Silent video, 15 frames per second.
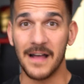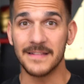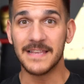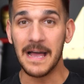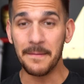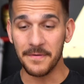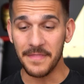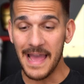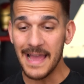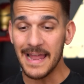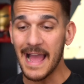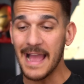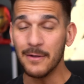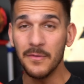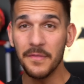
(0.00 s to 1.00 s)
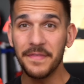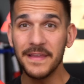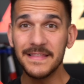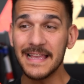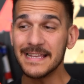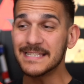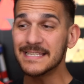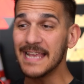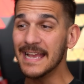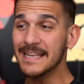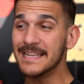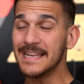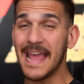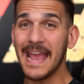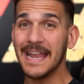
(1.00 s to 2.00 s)
On top of that, I don't think they
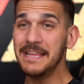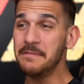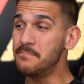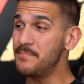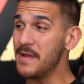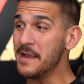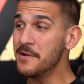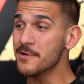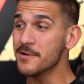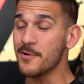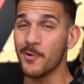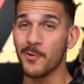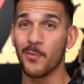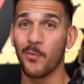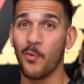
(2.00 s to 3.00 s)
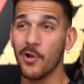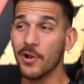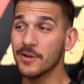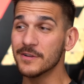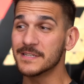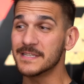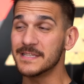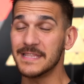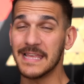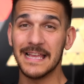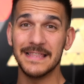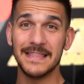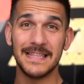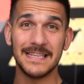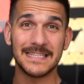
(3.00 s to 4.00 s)
sanded any better or worse
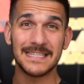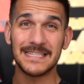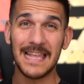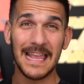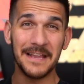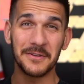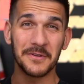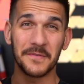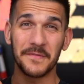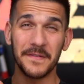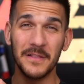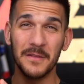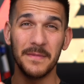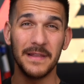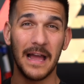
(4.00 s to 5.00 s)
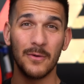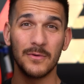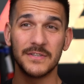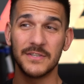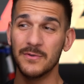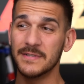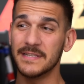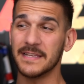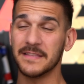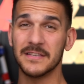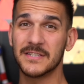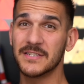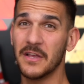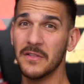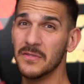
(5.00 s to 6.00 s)
than the standard filament I was using, the
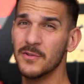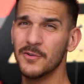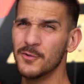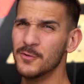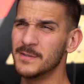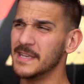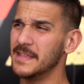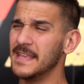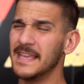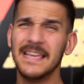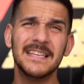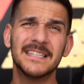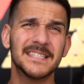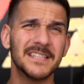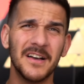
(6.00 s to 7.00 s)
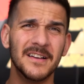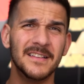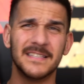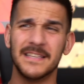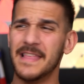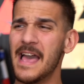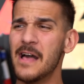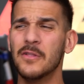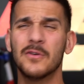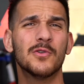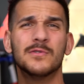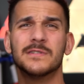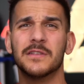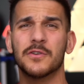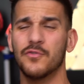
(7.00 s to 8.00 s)
Sunlus and the E-Suns and the
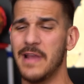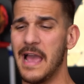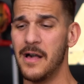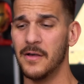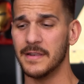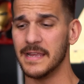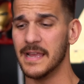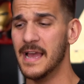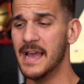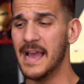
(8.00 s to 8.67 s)
Elegoos and the Creality.